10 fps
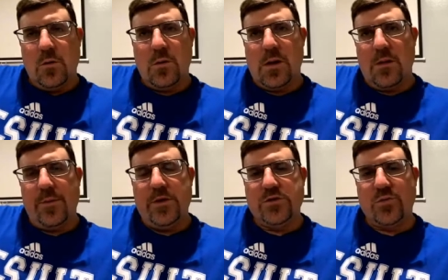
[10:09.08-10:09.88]
Well, I
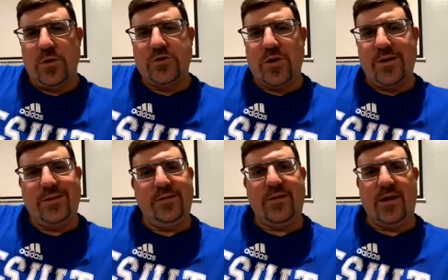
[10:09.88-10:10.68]
mean, you just want to try to
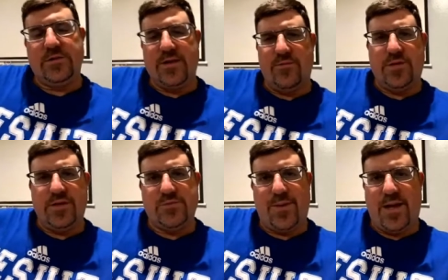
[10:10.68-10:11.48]
detail as
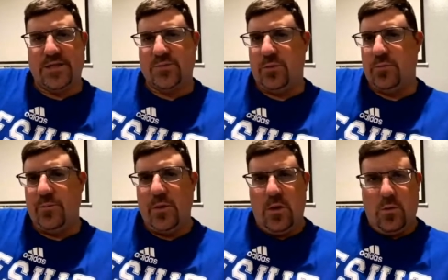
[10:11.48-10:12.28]
everything as possible
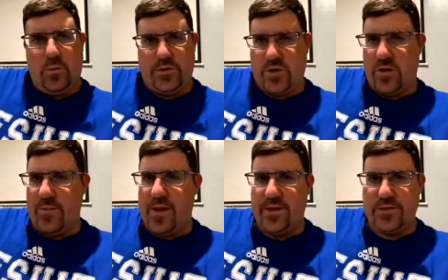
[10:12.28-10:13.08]
we try to
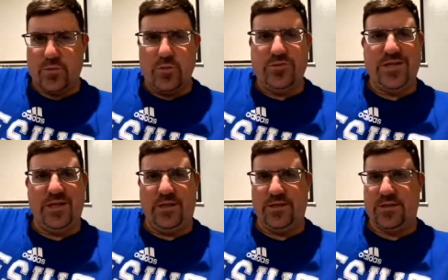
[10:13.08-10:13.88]
make it as
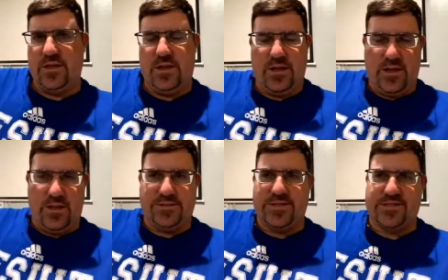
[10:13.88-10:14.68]
routine as
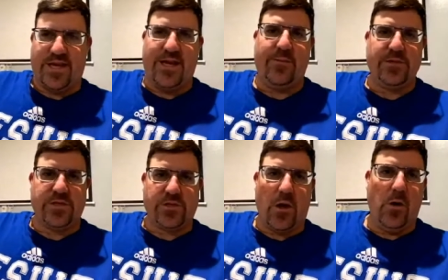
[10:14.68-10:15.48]
it's the same
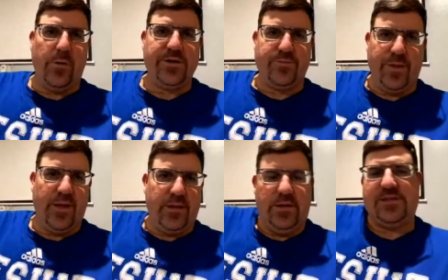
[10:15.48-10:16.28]
as it's always
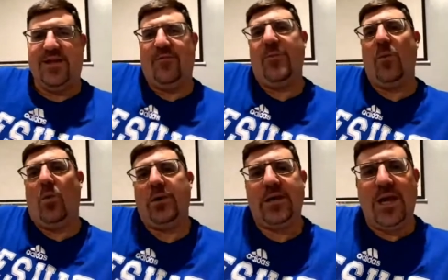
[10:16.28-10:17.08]
been. There's never been
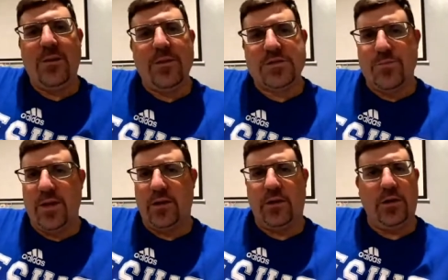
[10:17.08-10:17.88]
one game that's
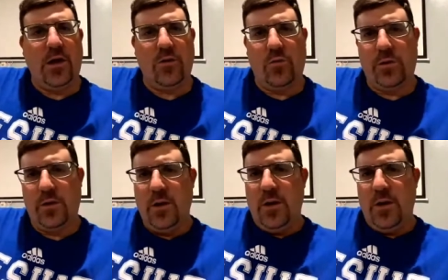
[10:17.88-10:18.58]
bigger than the other one.